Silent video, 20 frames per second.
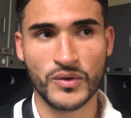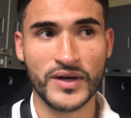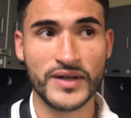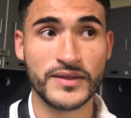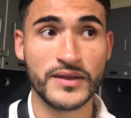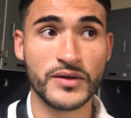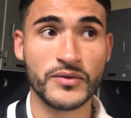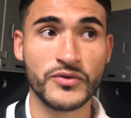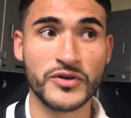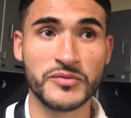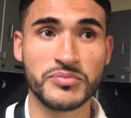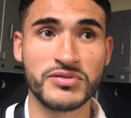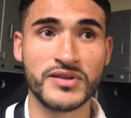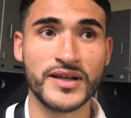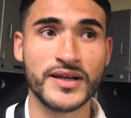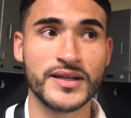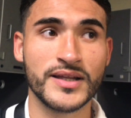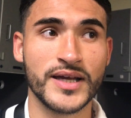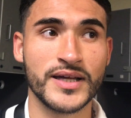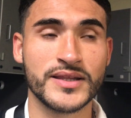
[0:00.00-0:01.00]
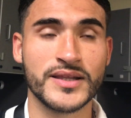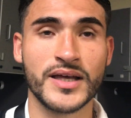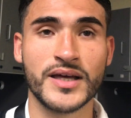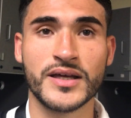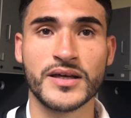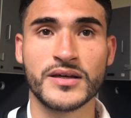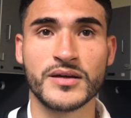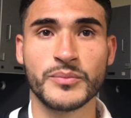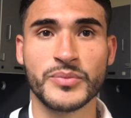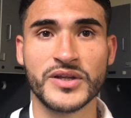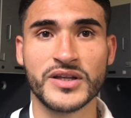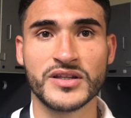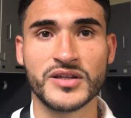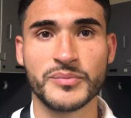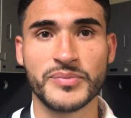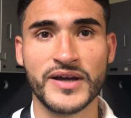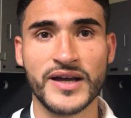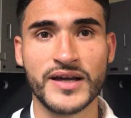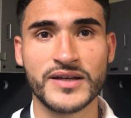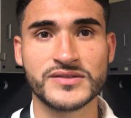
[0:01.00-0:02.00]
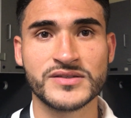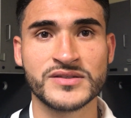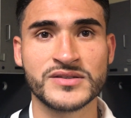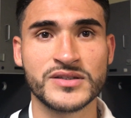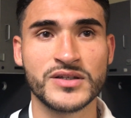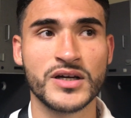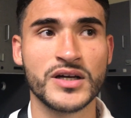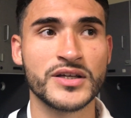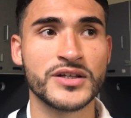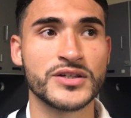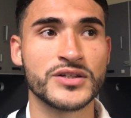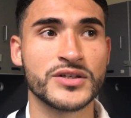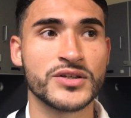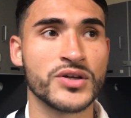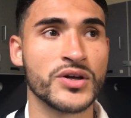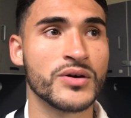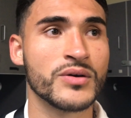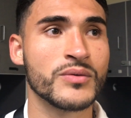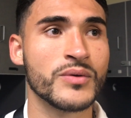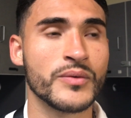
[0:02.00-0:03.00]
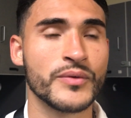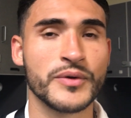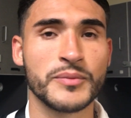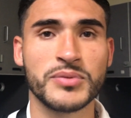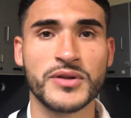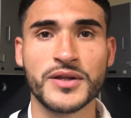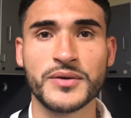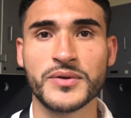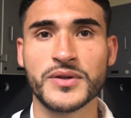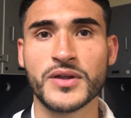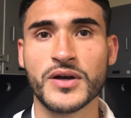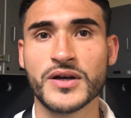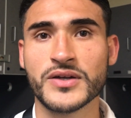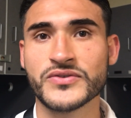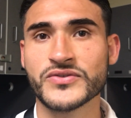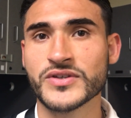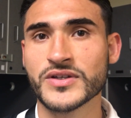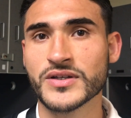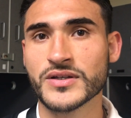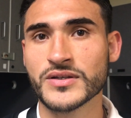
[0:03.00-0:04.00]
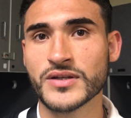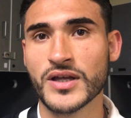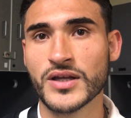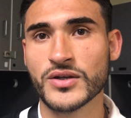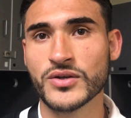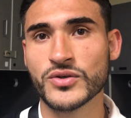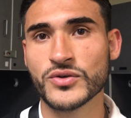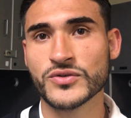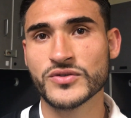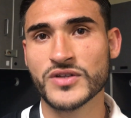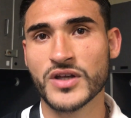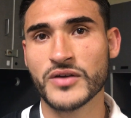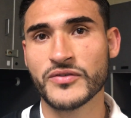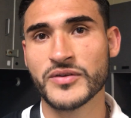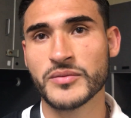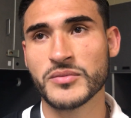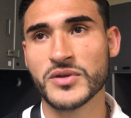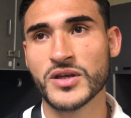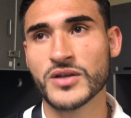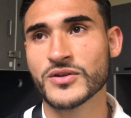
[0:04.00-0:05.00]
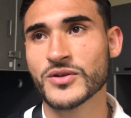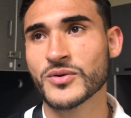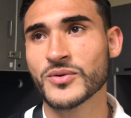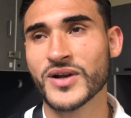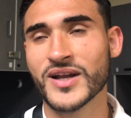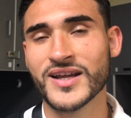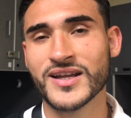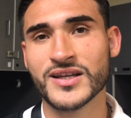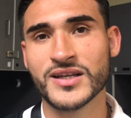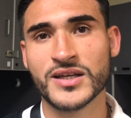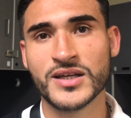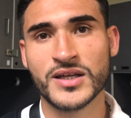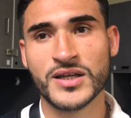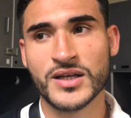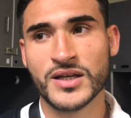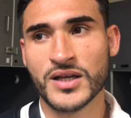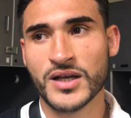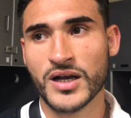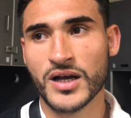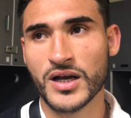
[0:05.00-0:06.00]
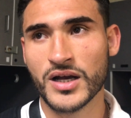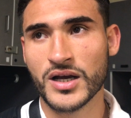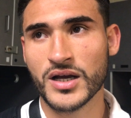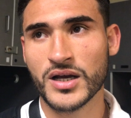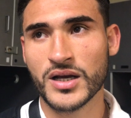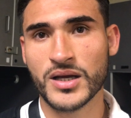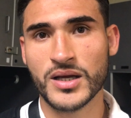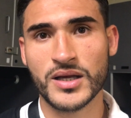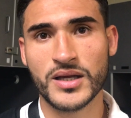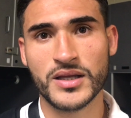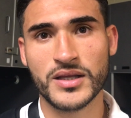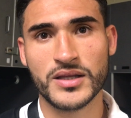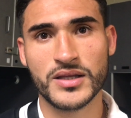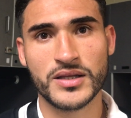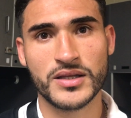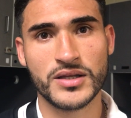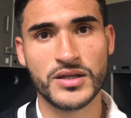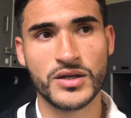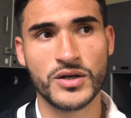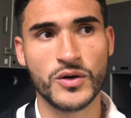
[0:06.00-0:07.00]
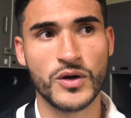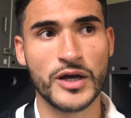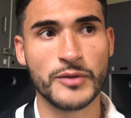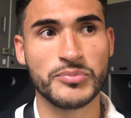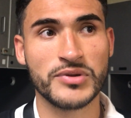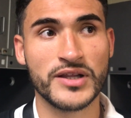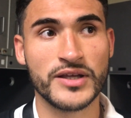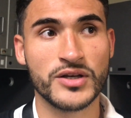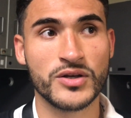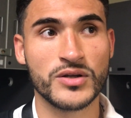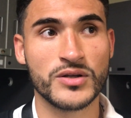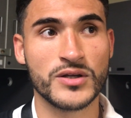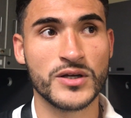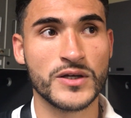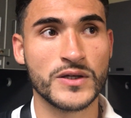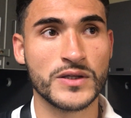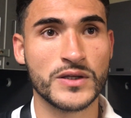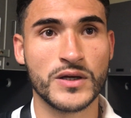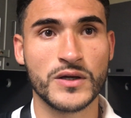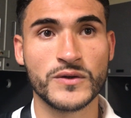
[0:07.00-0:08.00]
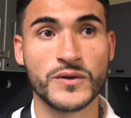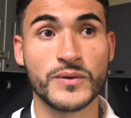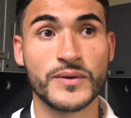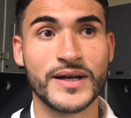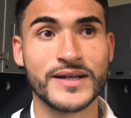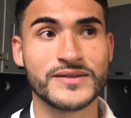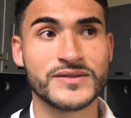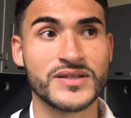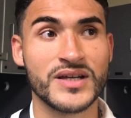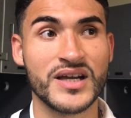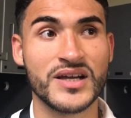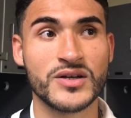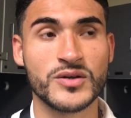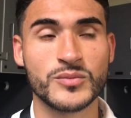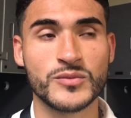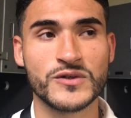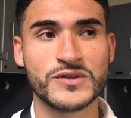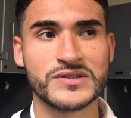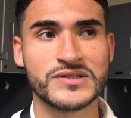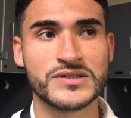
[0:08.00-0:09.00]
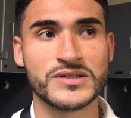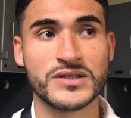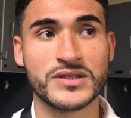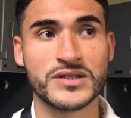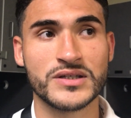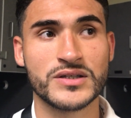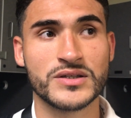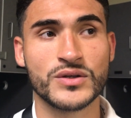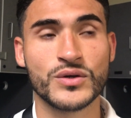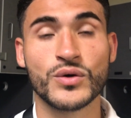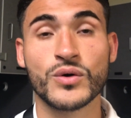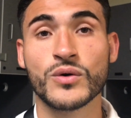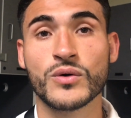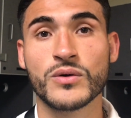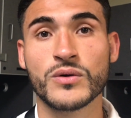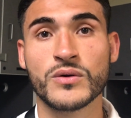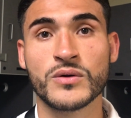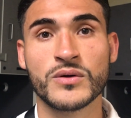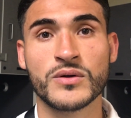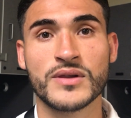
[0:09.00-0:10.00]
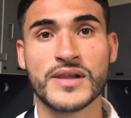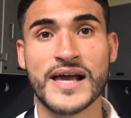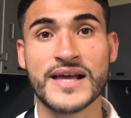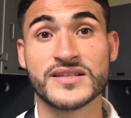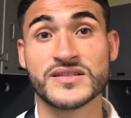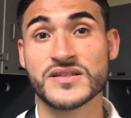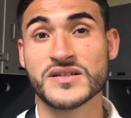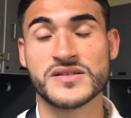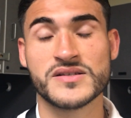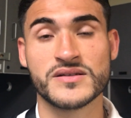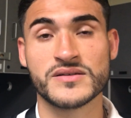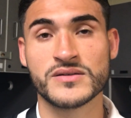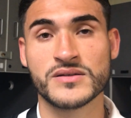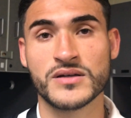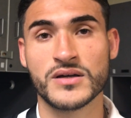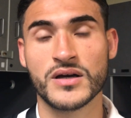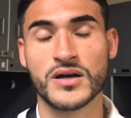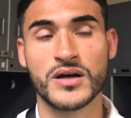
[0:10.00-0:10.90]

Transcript: Well, I think we played like that a bit in the past, a year ago, when we played with Ozzy and Gustav and me on the right. You know, I played on the right side almost the whole last season.